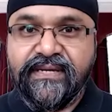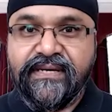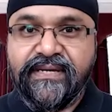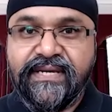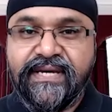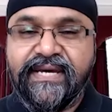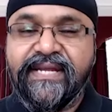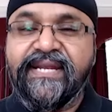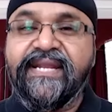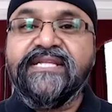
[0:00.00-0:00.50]

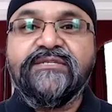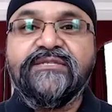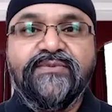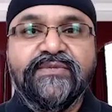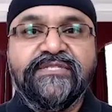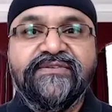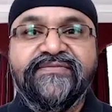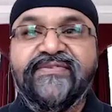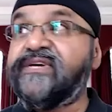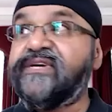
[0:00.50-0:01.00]
and in
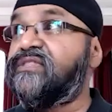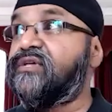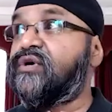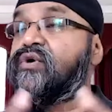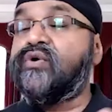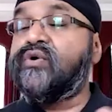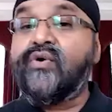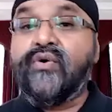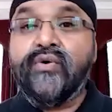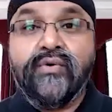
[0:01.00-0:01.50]
specific, the
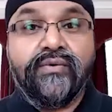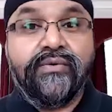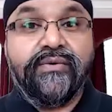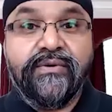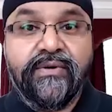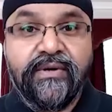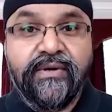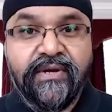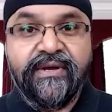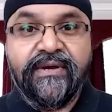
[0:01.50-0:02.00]

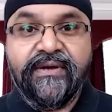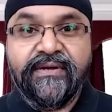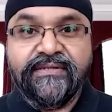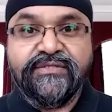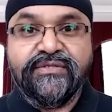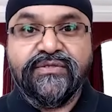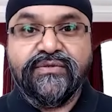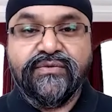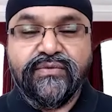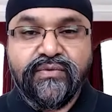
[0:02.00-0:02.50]
core
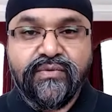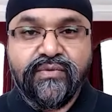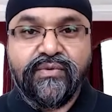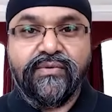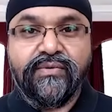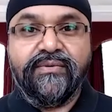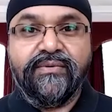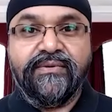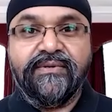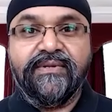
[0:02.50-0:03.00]
to
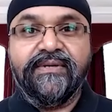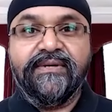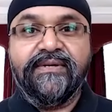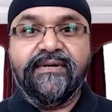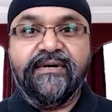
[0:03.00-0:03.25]
all